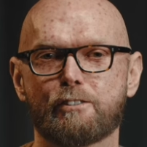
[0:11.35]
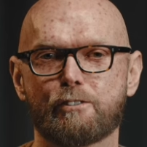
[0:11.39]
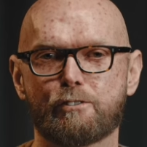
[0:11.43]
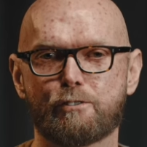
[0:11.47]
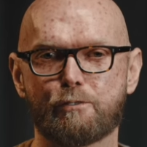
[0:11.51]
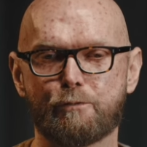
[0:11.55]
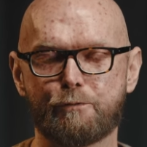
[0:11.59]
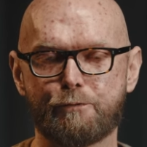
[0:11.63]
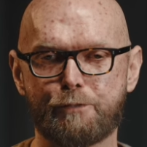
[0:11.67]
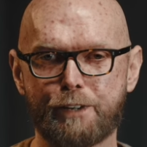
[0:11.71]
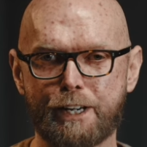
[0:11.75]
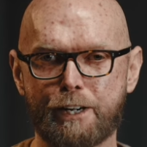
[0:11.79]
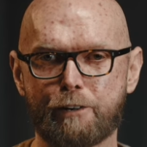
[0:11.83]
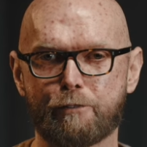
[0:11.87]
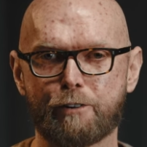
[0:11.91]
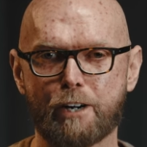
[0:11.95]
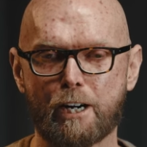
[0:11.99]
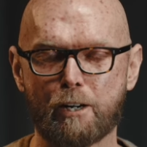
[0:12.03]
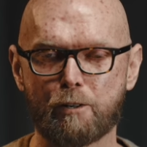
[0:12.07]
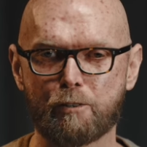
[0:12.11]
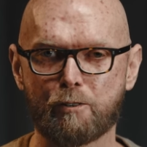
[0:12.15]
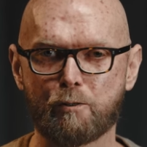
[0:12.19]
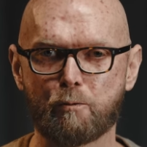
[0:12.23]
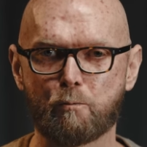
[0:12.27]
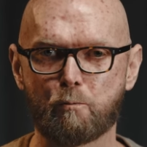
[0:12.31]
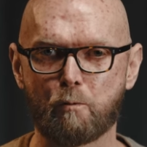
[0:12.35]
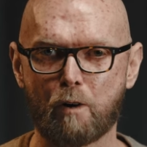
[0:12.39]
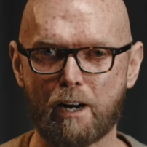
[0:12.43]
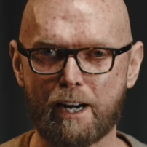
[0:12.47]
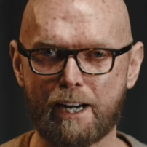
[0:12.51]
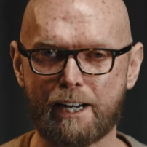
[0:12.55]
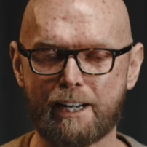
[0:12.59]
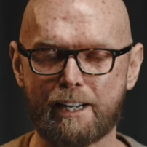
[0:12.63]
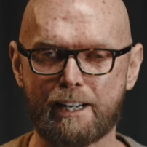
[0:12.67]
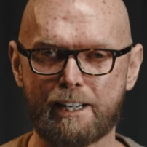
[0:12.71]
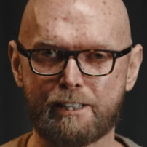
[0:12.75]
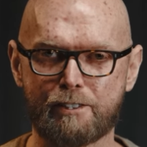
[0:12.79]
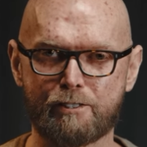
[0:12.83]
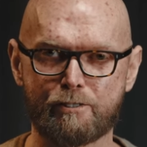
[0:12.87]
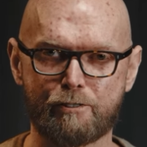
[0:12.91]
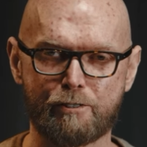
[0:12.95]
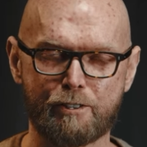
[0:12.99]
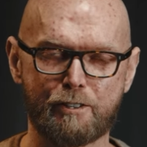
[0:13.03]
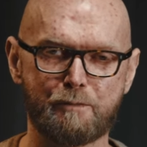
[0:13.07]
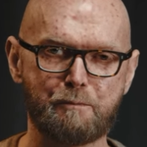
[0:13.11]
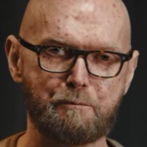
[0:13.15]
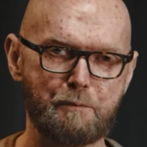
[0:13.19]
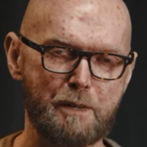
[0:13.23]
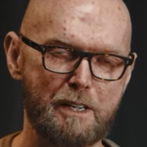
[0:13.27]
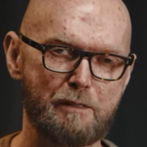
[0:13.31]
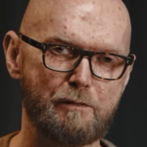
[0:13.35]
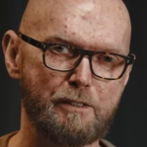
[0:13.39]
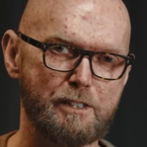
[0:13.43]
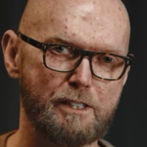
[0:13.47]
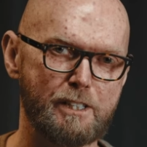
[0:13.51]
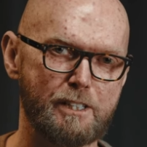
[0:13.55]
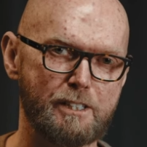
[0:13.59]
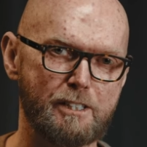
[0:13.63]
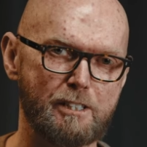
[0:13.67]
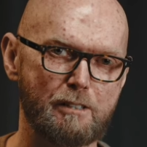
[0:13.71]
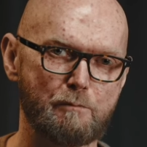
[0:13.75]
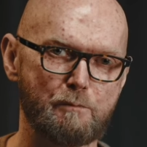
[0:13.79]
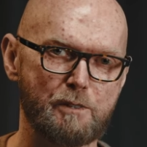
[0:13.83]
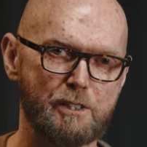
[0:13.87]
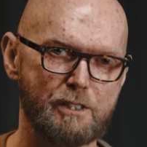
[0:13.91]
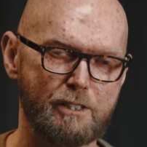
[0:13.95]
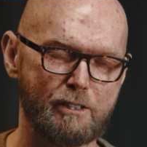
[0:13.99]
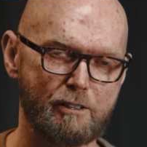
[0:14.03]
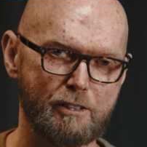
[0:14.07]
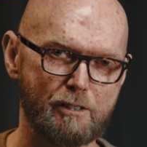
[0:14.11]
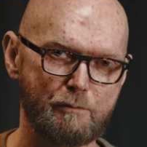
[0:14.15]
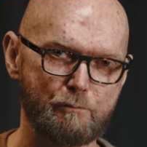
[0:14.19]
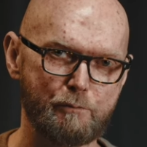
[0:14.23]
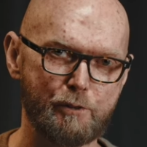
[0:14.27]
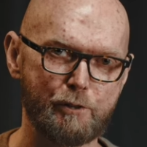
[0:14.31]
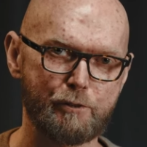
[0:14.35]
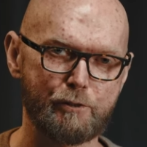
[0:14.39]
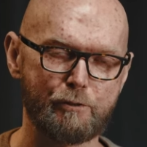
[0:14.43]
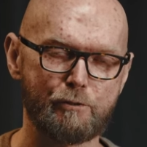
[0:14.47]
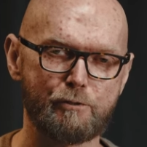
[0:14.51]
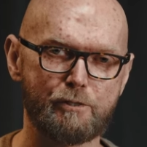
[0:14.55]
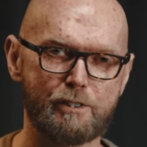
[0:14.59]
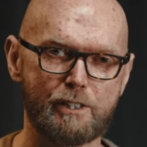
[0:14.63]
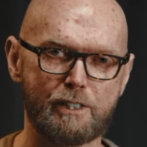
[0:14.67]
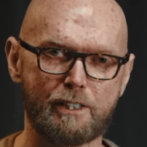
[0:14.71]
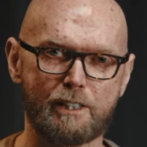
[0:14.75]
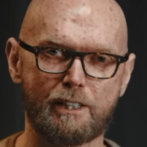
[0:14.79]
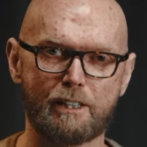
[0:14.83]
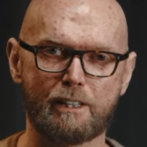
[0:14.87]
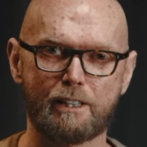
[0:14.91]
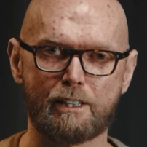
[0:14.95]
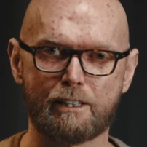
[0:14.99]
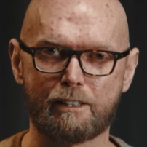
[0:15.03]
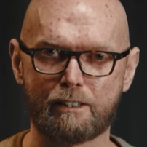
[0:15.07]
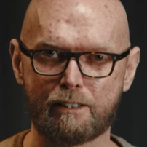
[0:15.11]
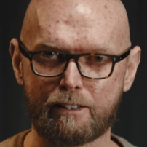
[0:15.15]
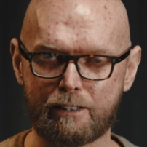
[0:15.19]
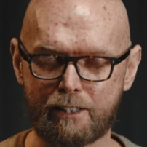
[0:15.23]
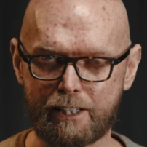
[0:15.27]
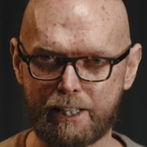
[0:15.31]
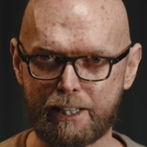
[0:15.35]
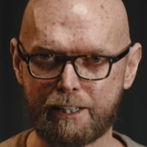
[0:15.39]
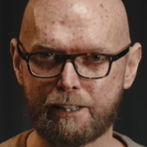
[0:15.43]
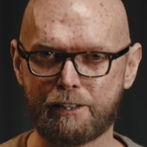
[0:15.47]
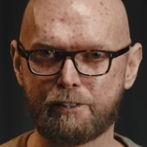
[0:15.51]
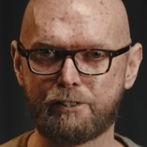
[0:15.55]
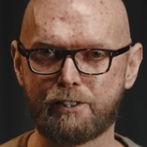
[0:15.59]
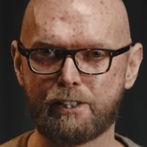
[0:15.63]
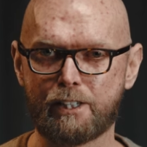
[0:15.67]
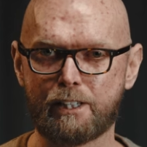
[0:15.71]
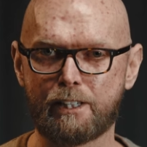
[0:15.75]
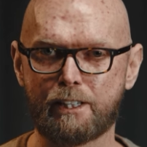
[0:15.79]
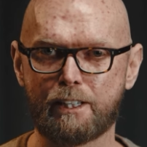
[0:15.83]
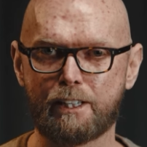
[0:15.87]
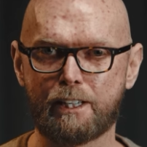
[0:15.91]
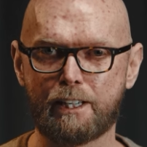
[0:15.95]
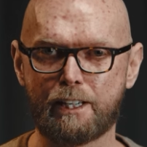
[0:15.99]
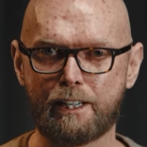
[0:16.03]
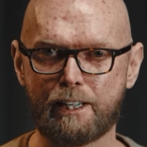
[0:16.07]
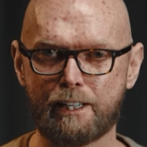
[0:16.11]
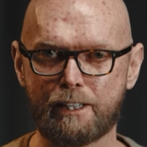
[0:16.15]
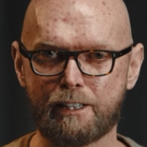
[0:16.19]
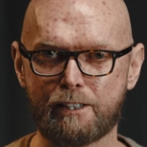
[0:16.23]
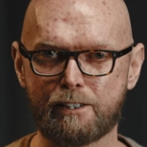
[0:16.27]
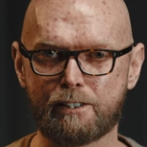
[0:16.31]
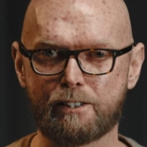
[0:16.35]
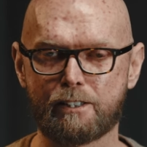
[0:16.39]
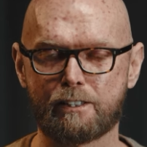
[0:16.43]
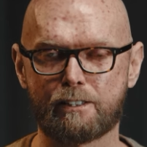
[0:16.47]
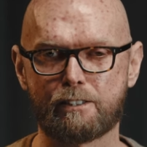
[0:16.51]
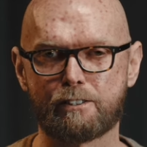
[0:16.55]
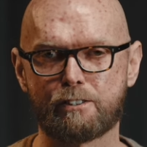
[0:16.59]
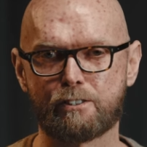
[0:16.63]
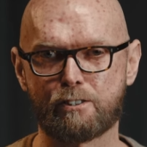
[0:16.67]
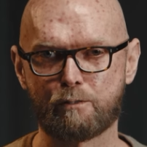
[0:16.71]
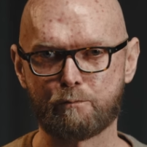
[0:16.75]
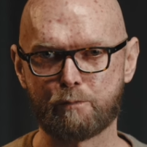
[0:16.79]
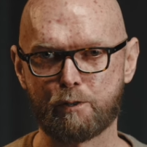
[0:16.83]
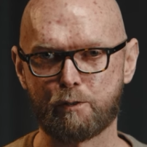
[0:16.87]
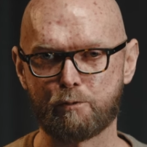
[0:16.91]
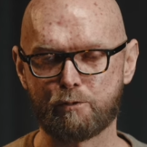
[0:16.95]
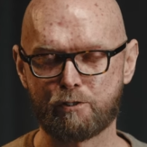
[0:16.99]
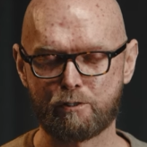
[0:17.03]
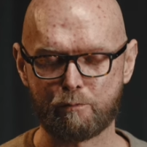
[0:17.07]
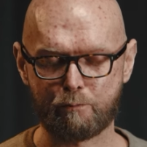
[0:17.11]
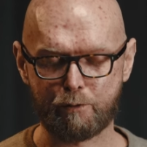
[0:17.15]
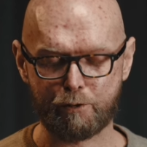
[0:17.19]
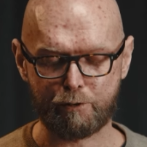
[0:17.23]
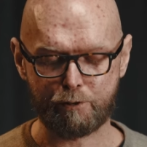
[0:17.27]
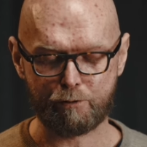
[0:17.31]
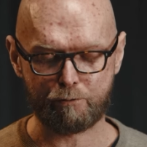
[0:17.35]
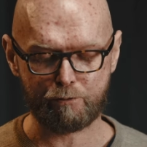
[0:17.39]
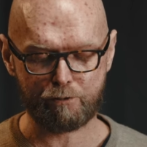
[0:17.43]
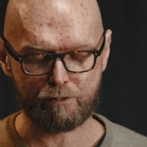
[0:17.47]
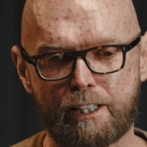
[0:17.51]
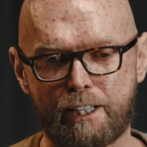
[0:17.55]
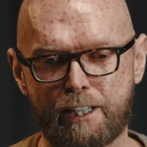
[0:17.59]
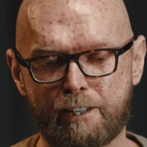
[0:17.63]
to figure out why a certain PV system is not producing the energy it is supposed to produce.